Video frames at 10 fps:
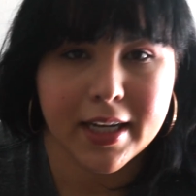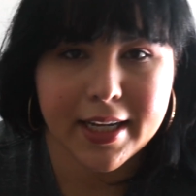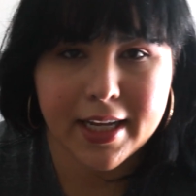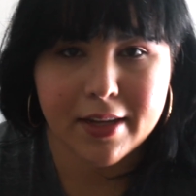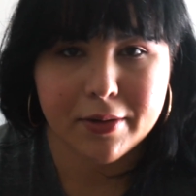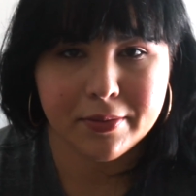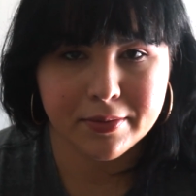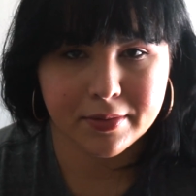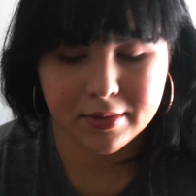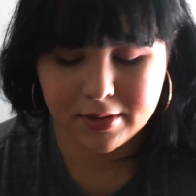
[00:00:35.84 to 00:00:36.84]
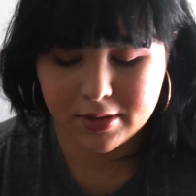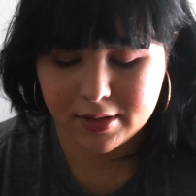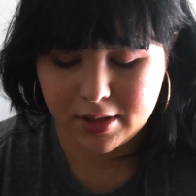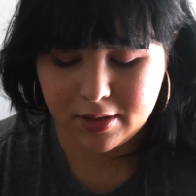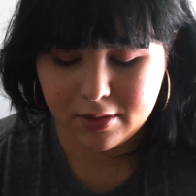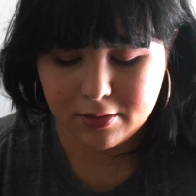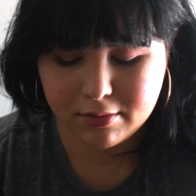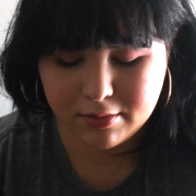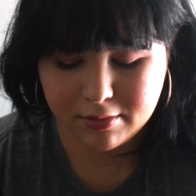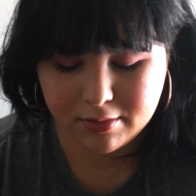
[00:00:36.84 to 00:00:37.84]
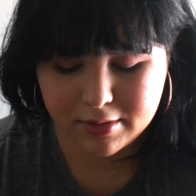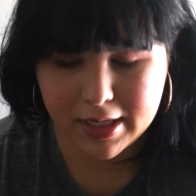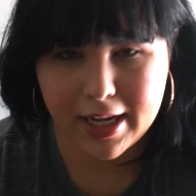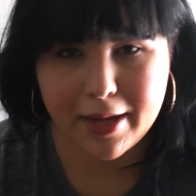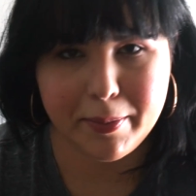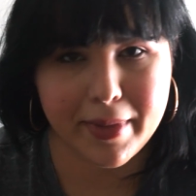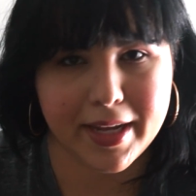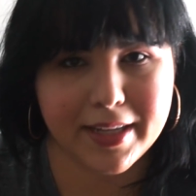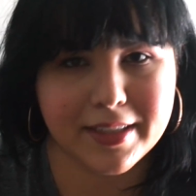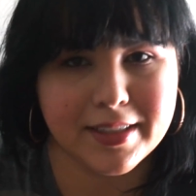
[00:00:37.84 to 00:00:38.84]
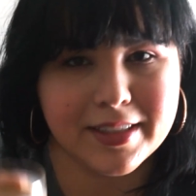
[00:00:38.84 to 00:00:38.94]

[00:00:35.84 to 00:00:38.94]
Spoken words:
Yeah, so I have my